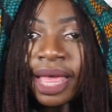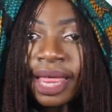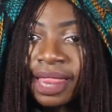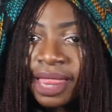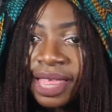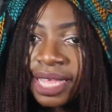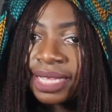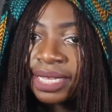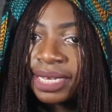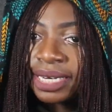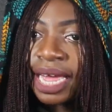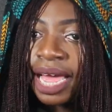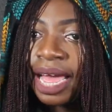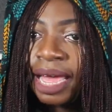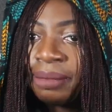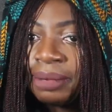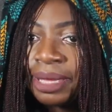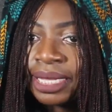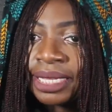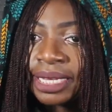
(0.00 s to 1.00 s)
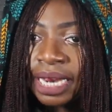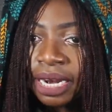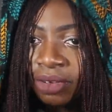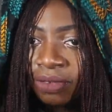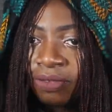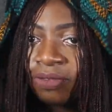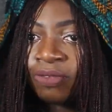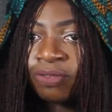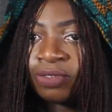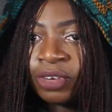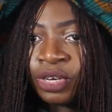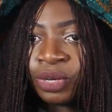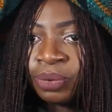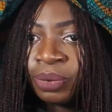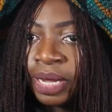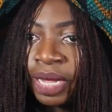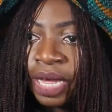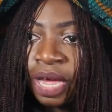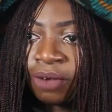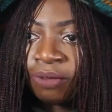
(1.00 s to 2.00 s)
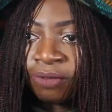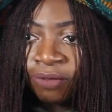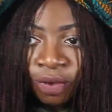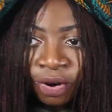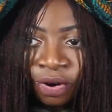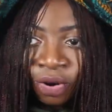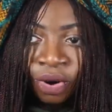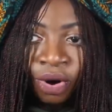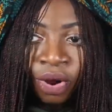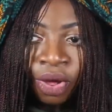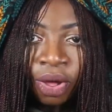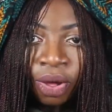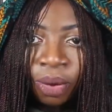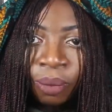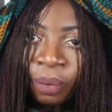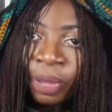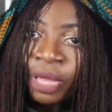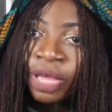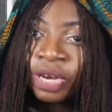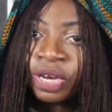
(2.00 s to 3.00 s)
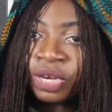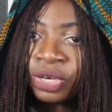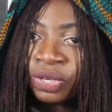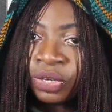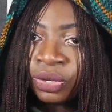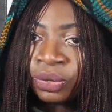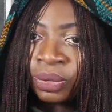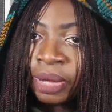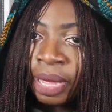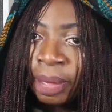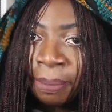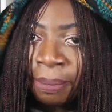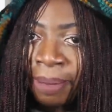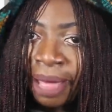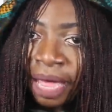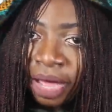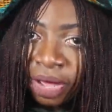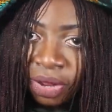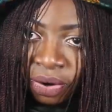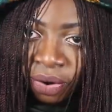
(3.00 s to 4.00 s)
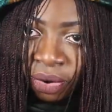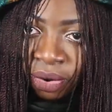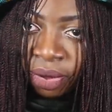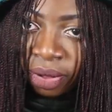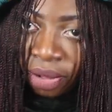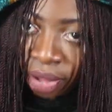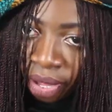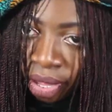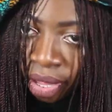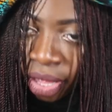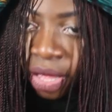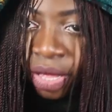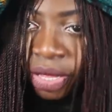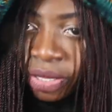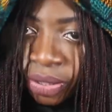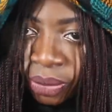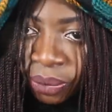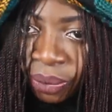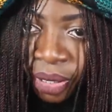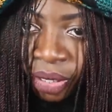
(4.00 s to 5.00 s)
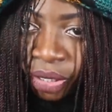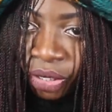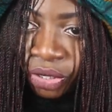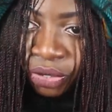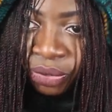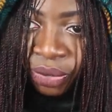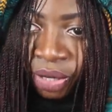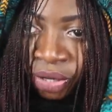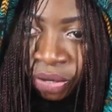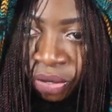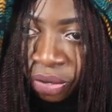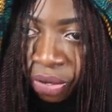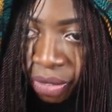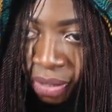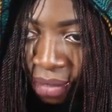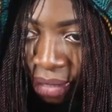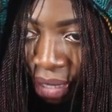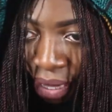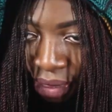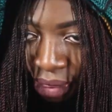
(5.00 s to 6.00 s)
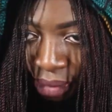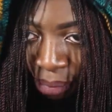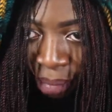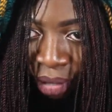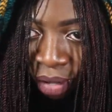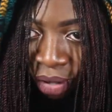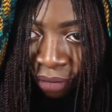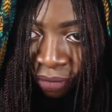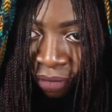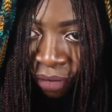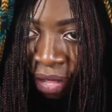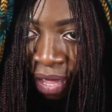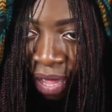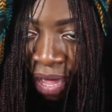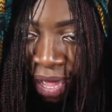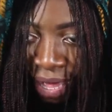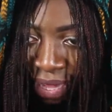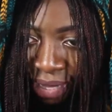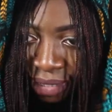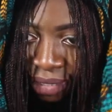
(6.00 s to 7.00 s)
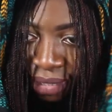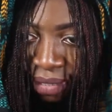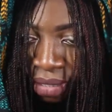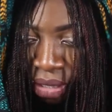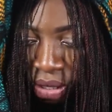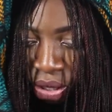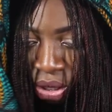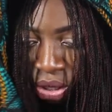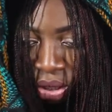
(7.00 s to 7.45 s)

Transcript: This time, instead of doing a front knot, we're going to do a back knot. So we're going to do a knot at the back of our heads.